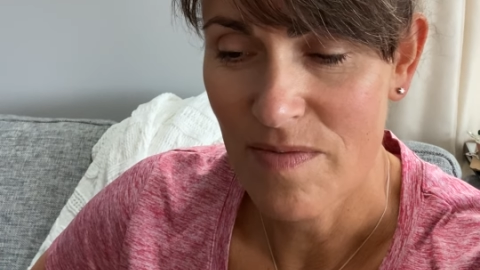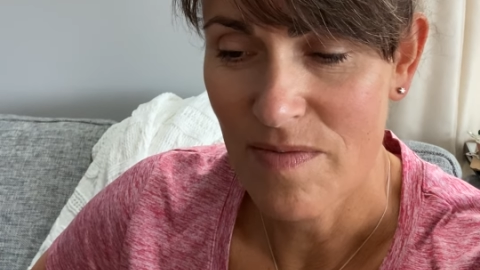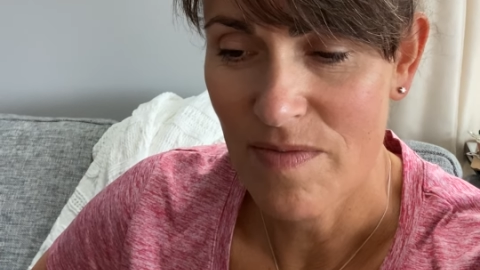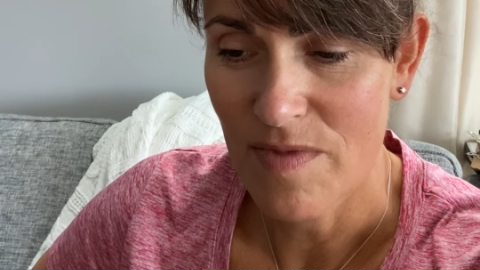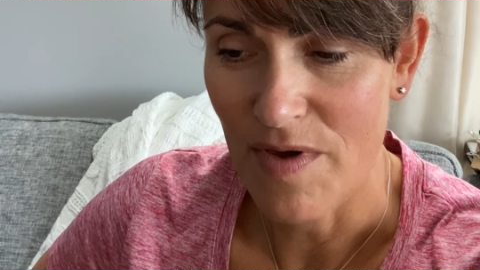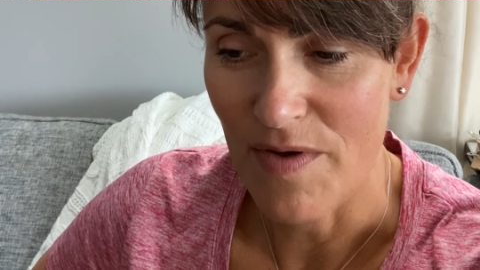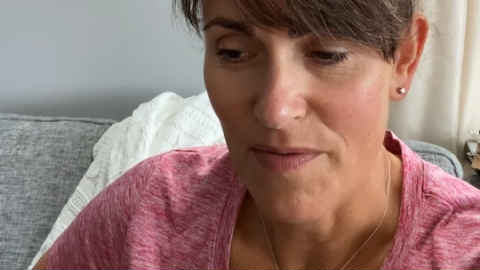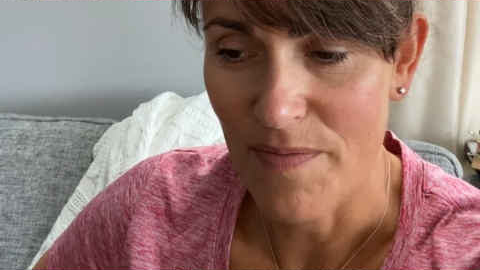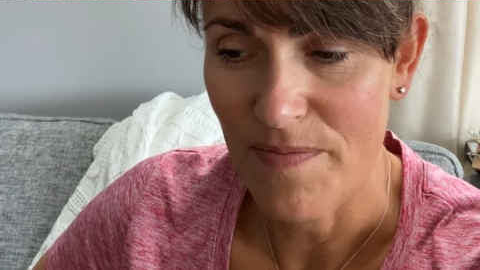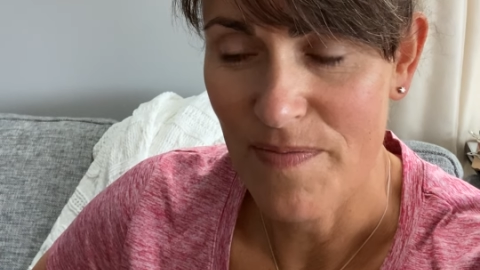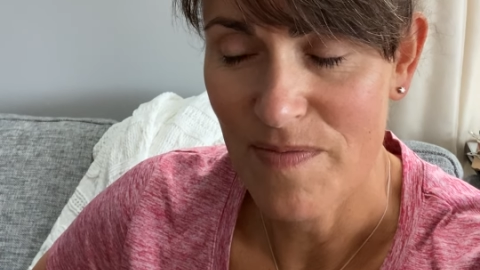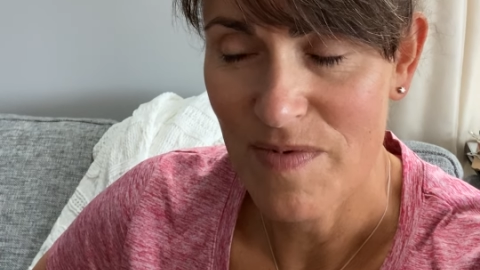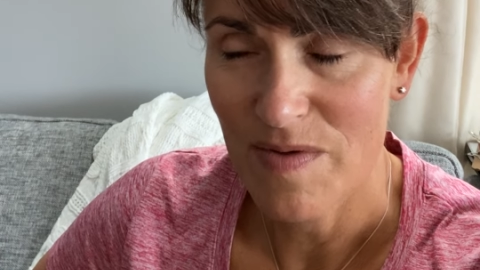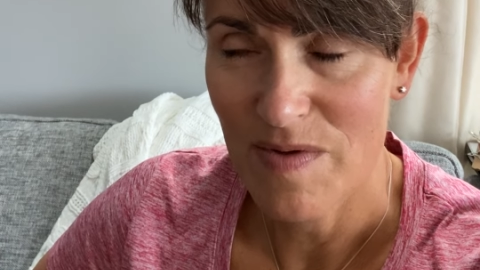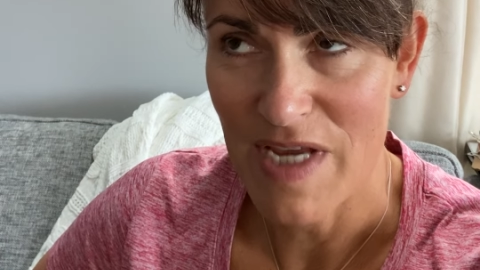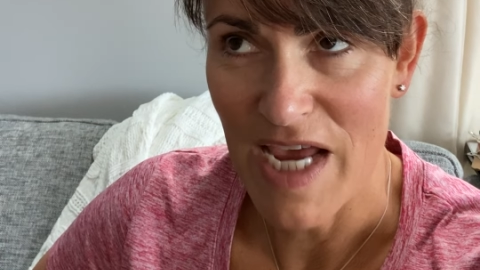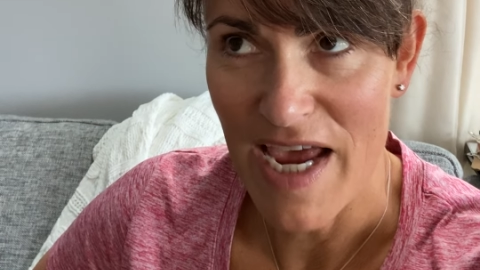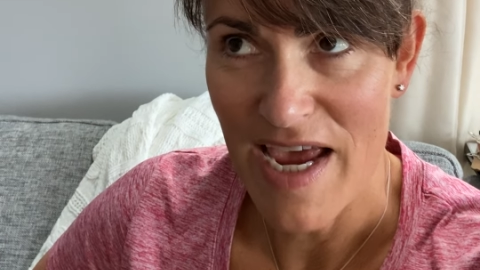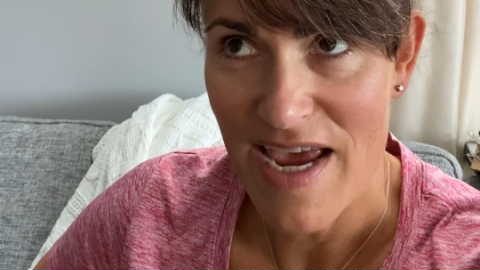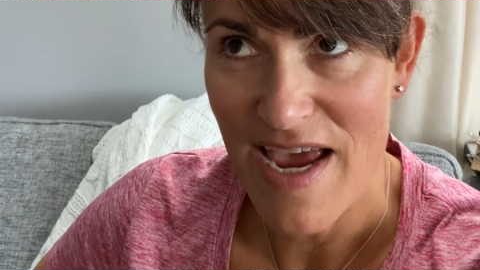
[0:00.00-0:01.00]
The
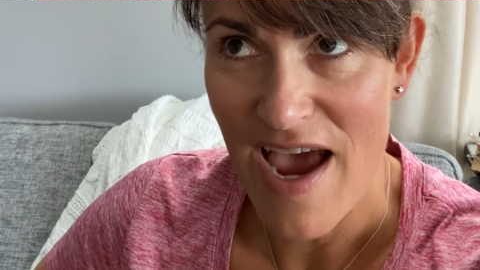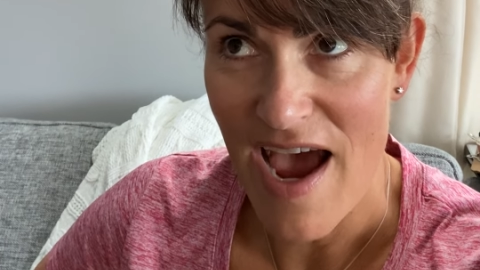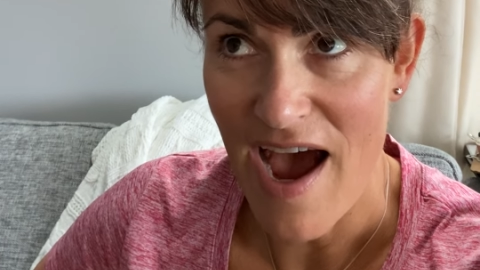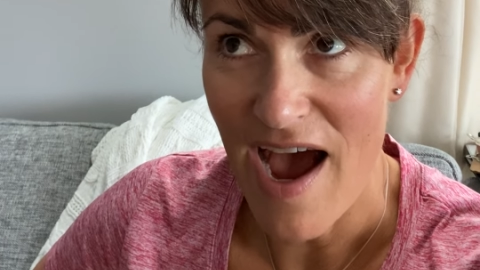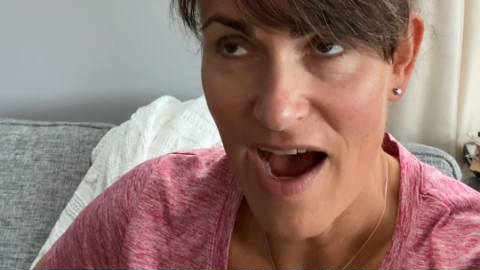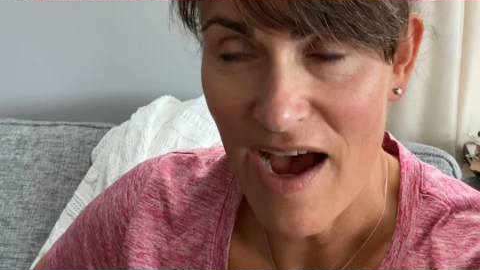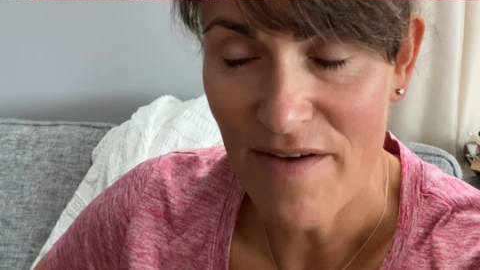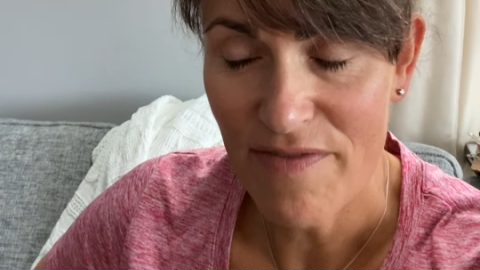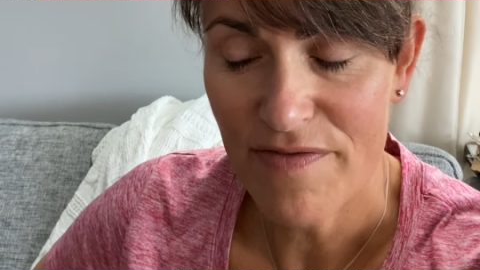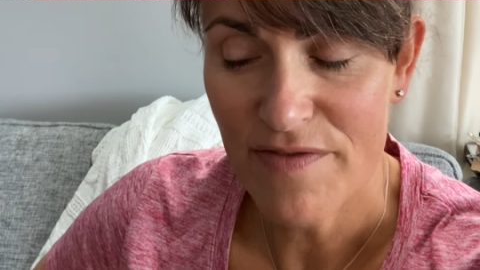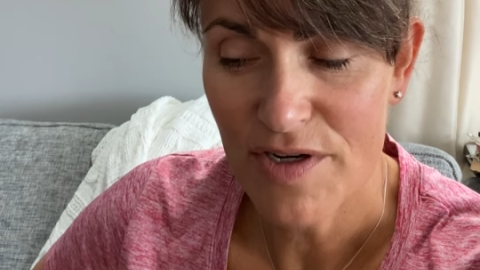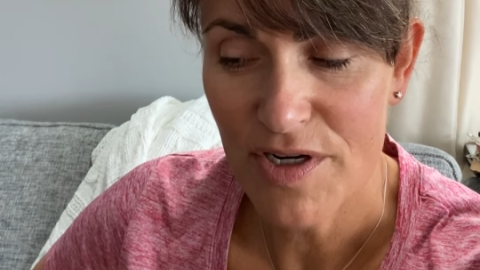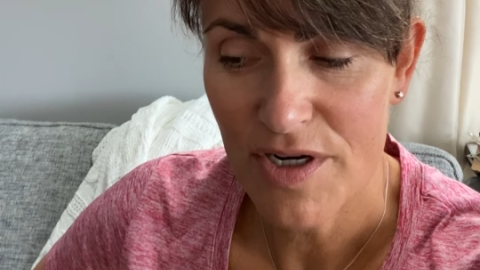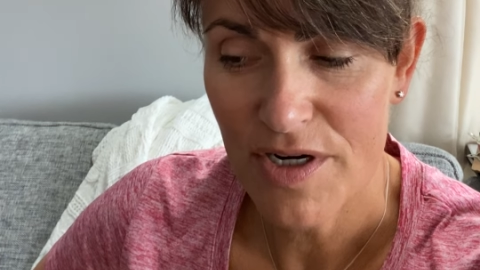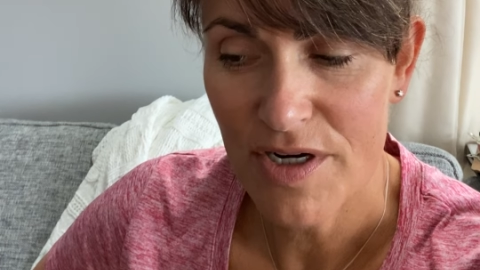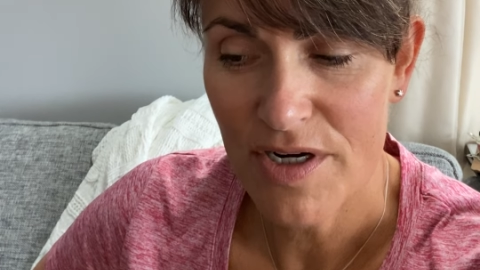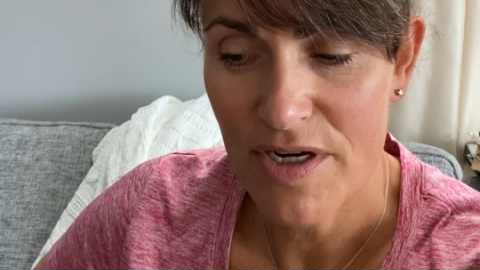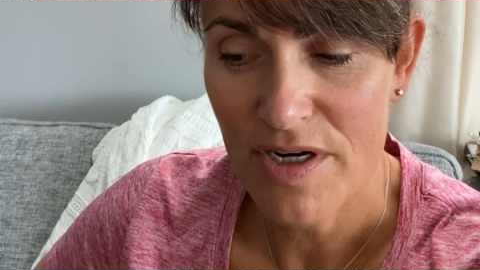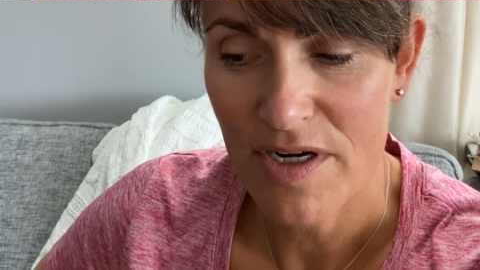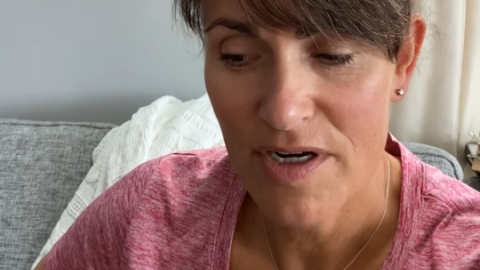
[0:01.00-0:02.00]
day
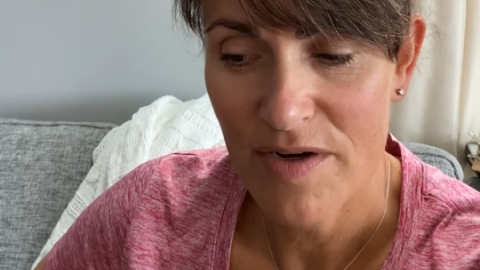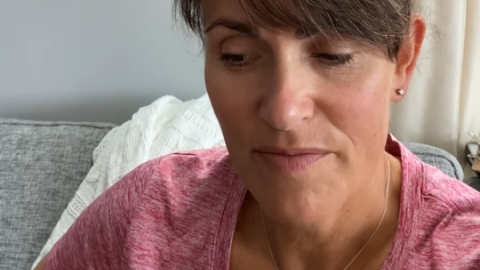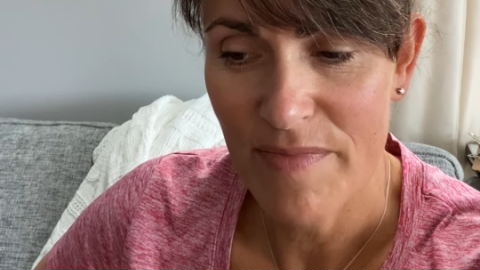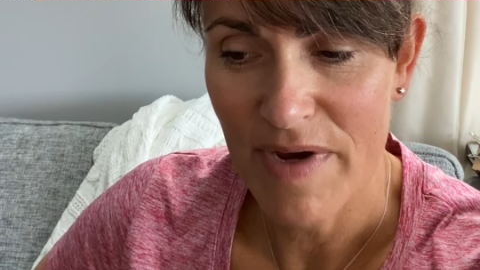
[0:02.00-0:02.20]
after